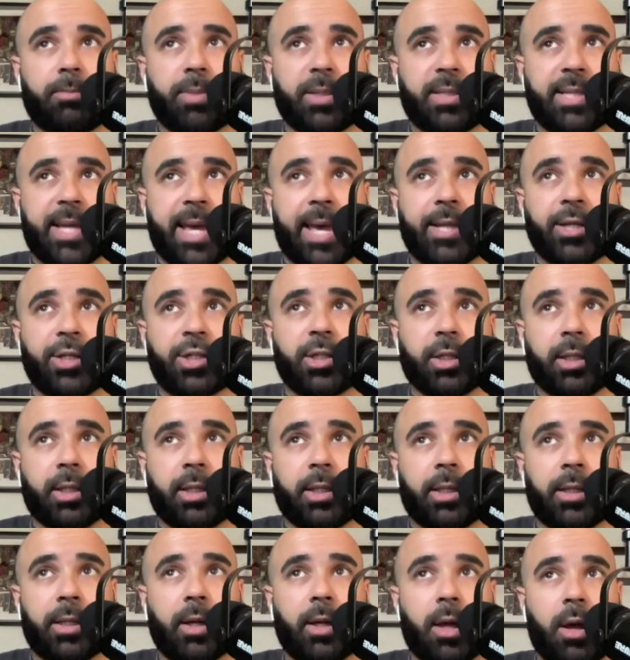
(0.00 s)

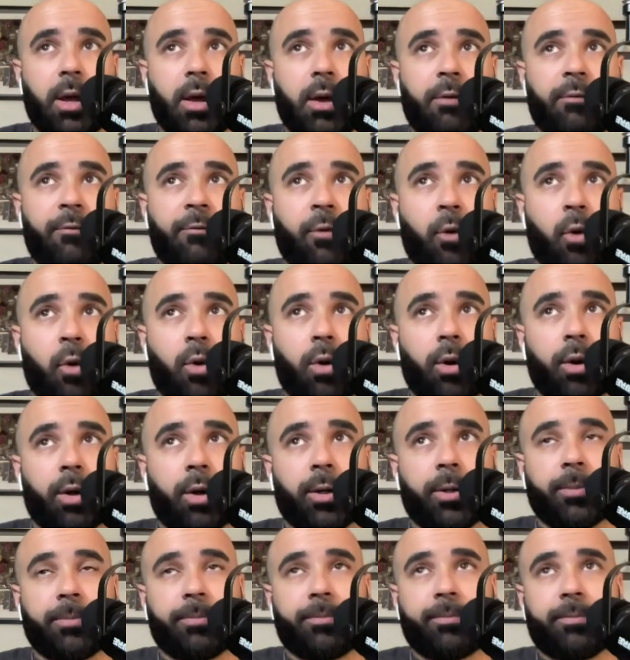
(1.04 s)
potentially
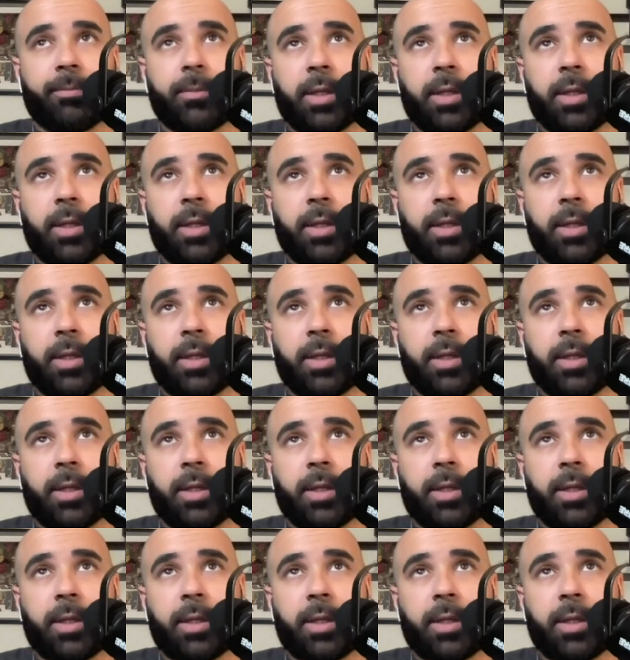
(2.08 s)
for,